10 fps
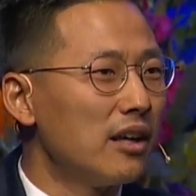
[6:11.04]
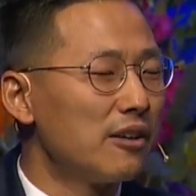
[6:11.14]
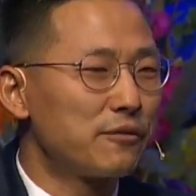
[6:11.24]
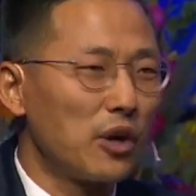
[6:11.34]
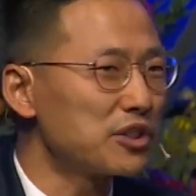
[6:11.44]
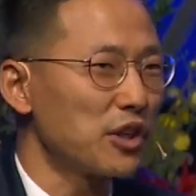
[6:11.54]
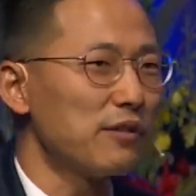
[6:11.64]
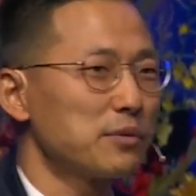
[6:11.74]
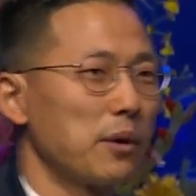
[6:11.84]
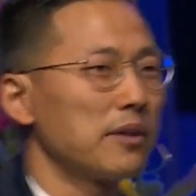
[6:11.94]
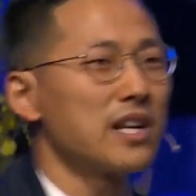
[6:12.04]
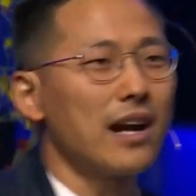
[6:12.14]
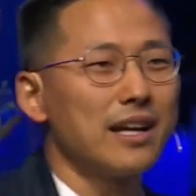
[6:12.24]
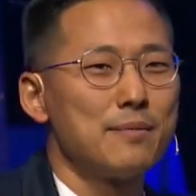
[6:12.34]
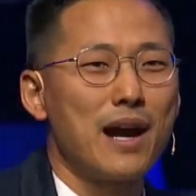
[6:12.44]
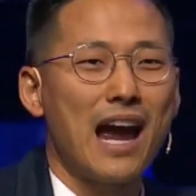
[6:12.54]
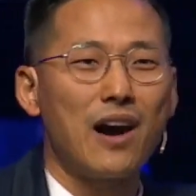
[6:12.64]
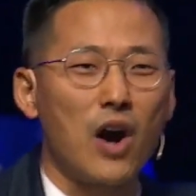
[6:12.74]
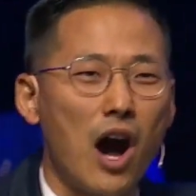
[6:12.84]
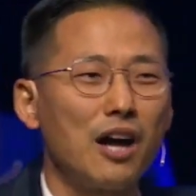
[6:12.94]
In first service, we were talking about
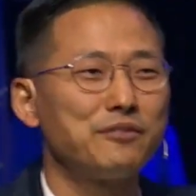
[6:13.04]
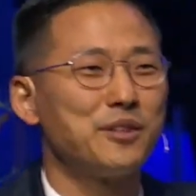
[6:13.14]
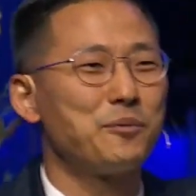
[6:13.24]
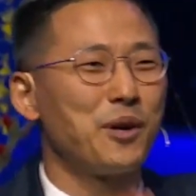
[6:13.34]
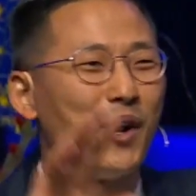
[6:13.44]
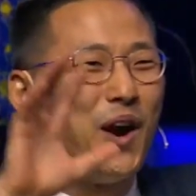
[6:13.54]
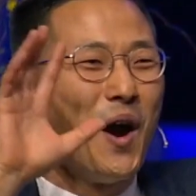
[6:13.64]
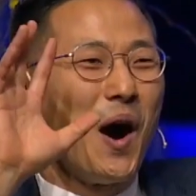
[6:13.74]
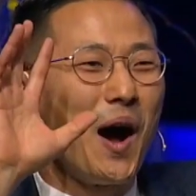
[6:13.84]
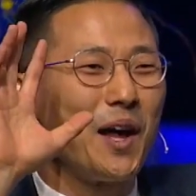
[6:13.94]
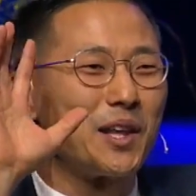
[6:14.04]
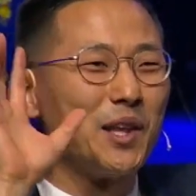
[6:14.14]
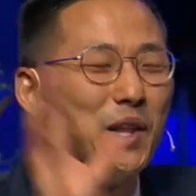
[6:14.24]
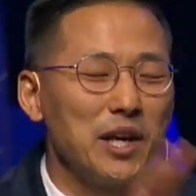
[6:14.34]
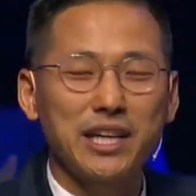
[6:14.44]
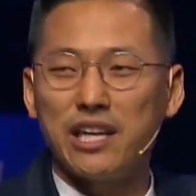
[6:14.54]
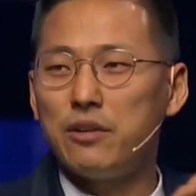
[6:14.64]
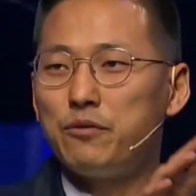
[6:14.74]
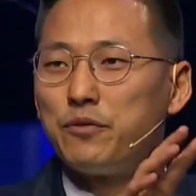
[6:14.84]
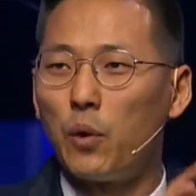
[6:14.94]
how often we're
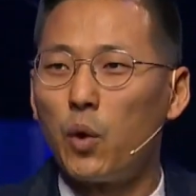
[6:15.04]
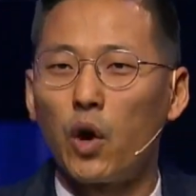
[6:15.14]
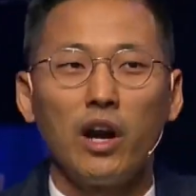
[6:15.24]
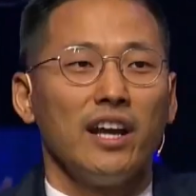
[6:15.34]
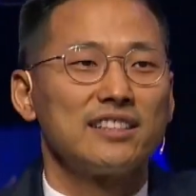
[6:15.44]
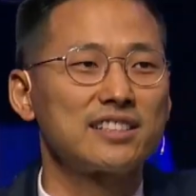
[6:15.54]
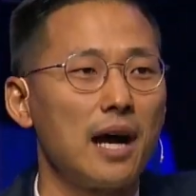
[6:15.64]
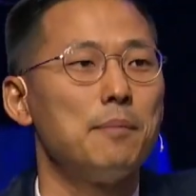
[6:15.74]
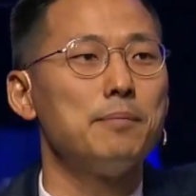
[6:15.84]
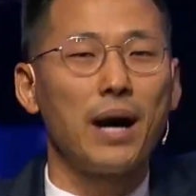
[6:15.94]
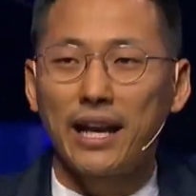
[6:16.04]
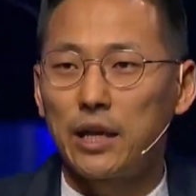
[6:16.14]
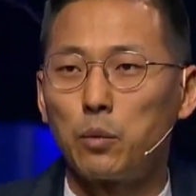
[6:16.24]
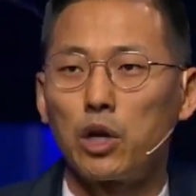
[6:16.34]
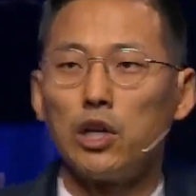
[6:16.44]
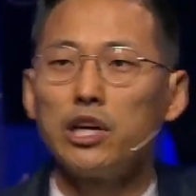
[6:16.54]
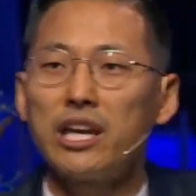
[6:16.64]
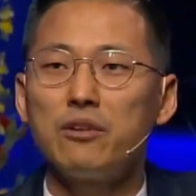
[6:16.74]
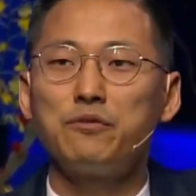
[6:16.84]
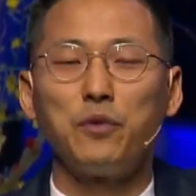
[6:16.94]
looking for somebody. We're
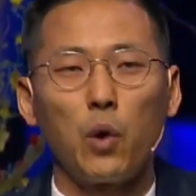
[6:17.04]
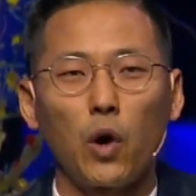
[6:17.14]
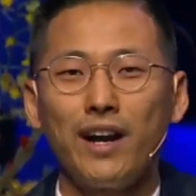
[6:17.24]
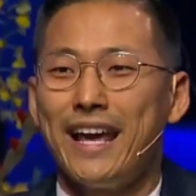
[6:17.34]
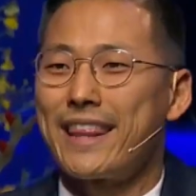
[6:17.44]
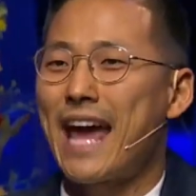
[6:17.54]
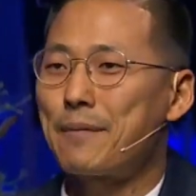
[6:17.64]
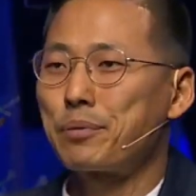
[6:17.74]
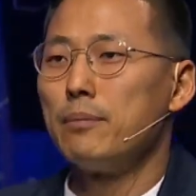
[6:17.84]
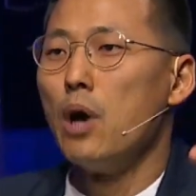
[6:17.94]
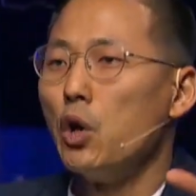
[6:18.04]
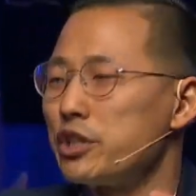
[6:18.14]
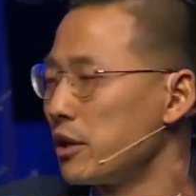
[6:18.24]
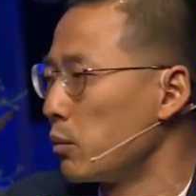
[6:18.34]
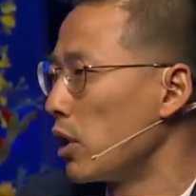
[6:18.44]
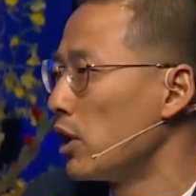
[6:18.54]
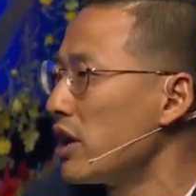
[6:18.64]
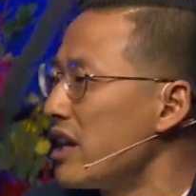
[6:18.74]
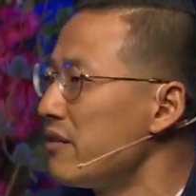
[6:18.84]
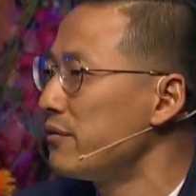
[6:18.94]
looking for that promotion. We're
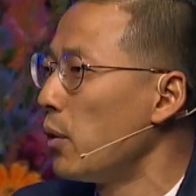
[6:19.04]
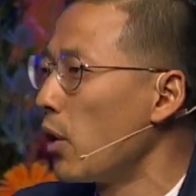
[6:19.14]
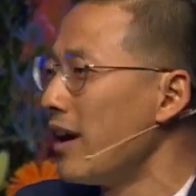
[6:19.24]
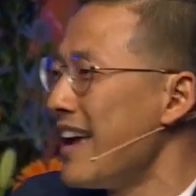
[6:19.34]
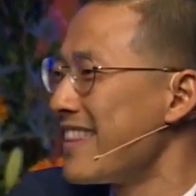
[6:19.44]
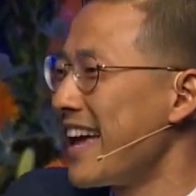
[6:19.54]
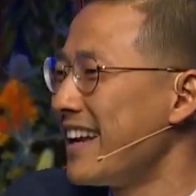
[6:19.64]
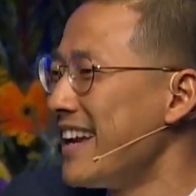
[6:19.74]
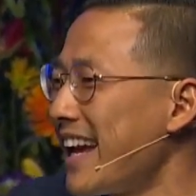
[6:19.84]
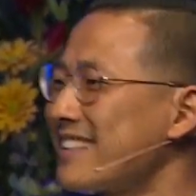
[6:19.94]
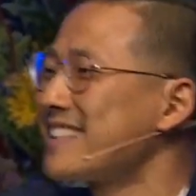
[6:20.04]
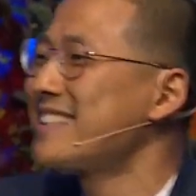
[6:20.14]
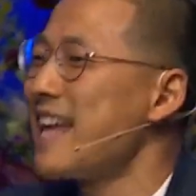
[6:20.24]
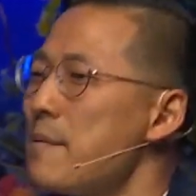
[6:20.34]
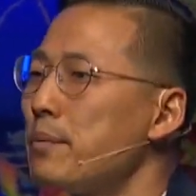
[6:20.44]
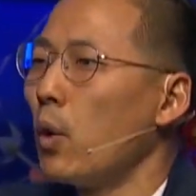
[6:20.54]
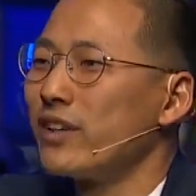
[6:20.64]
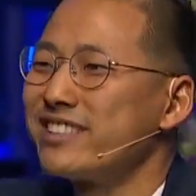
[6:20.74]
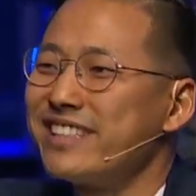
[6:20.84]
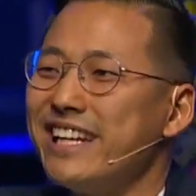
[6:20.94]
looking for that next step or
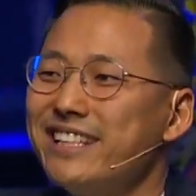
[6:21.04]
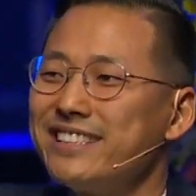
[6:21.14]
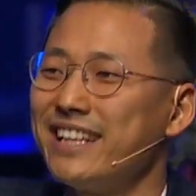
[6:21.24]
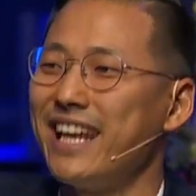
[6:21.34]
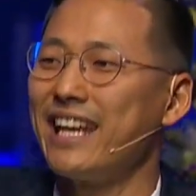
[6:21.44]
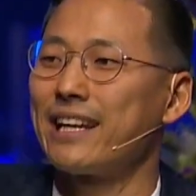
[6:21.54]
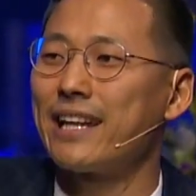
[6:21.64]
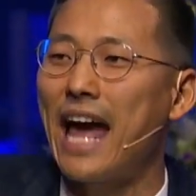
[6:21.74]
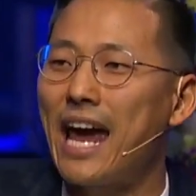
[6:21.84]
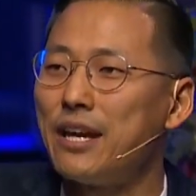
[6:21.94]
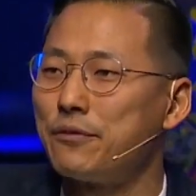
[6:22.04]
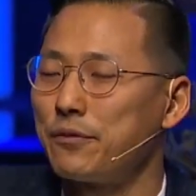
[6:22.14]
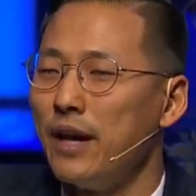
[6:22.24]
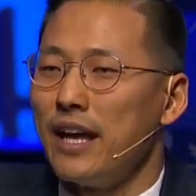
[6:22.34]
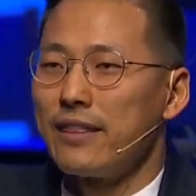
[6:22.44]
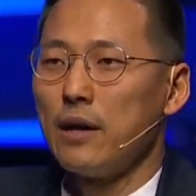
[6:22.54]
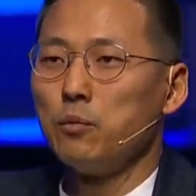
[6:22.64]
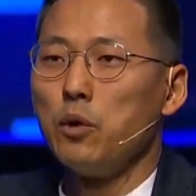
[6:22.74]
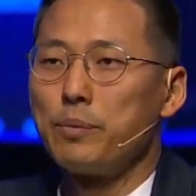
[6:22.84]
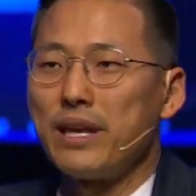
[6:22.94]
season in life that
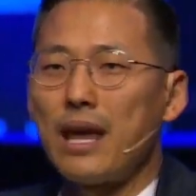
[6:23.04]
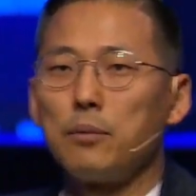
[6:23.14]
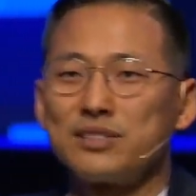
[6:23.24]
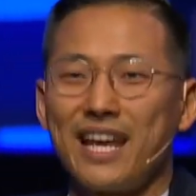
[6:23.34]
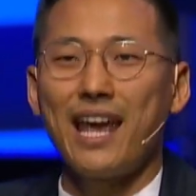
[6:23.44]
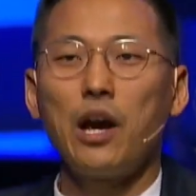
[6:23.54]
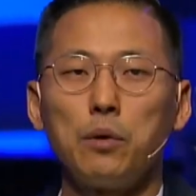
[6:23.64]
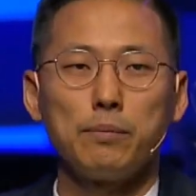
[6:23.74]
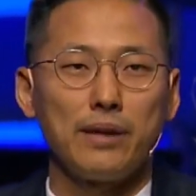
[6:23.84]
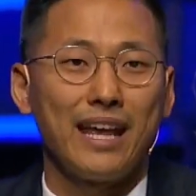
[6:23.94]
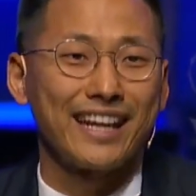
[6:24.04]
will be able to help me,